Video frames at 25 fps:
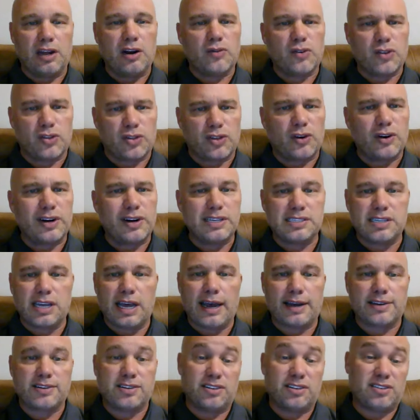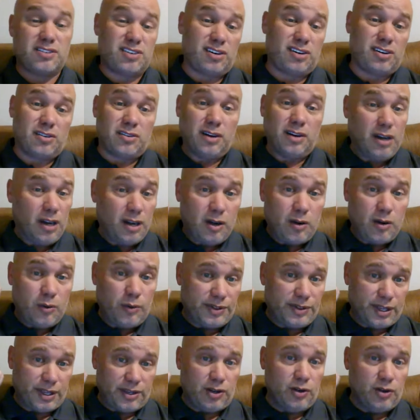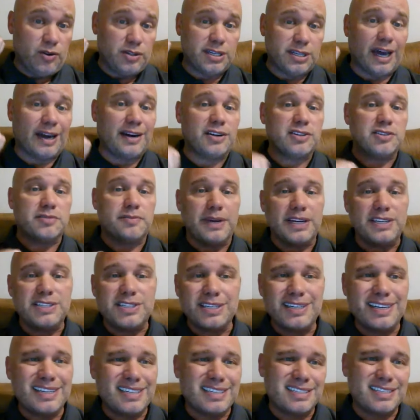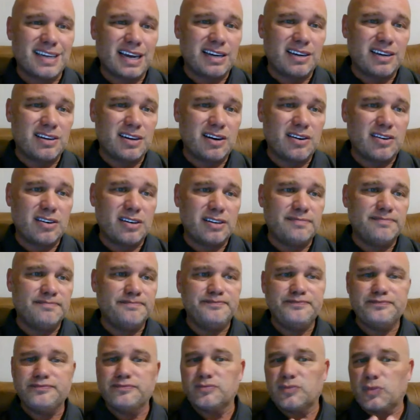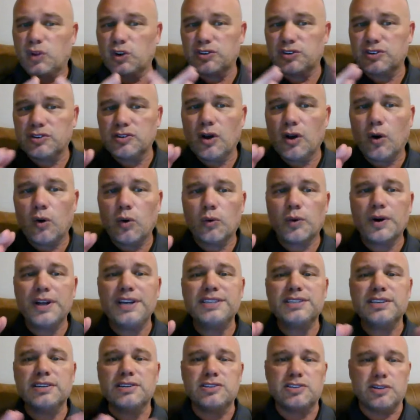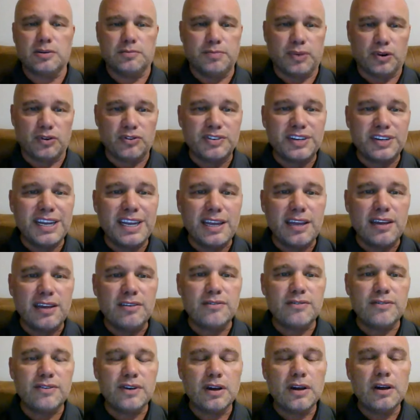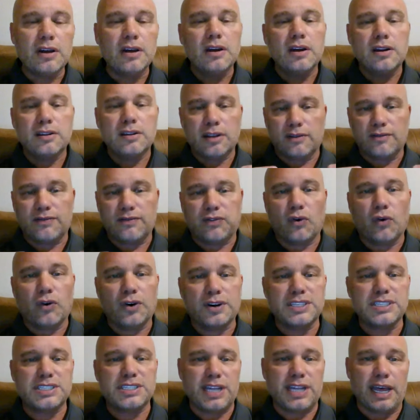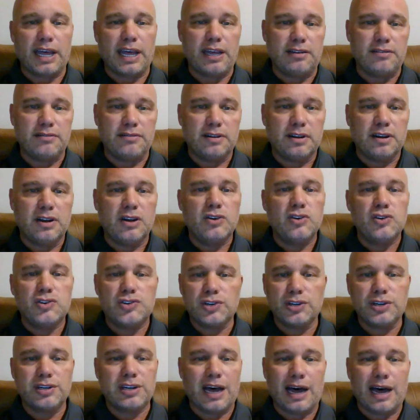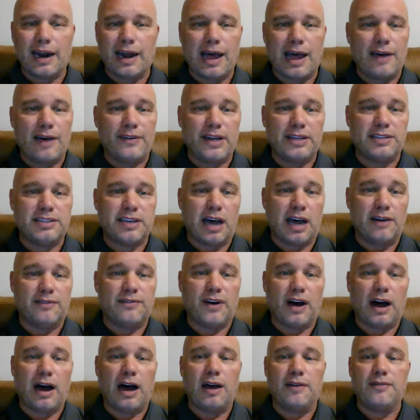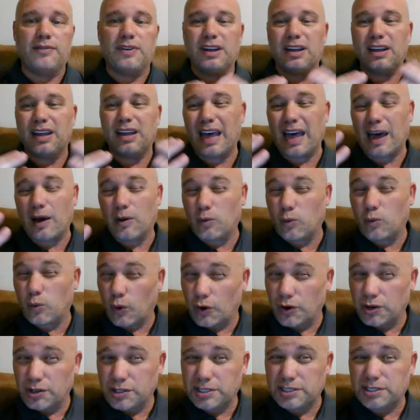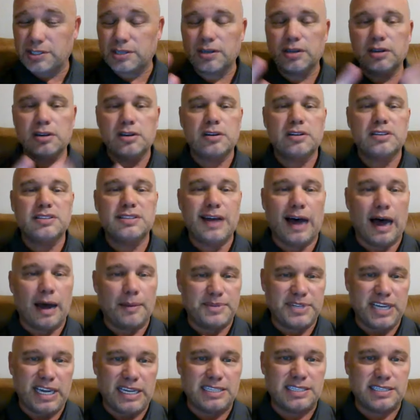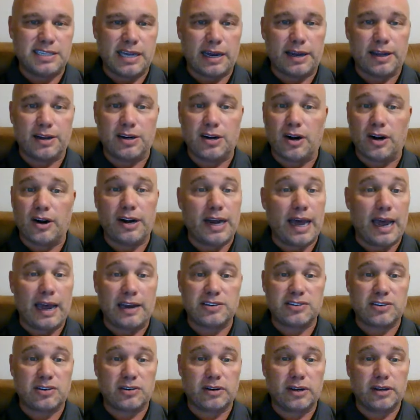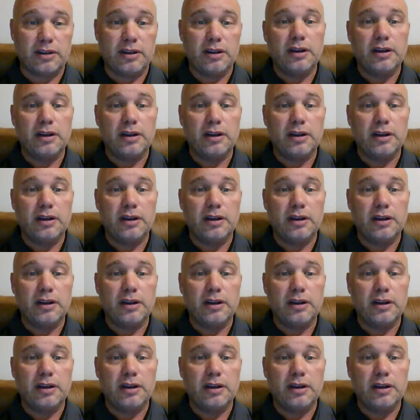over 30 sacks this year with the dudes I just mentioned in the secondary, there's no reason to believe that Florida State should not have a top five, at worst, top 10 secondary nationally.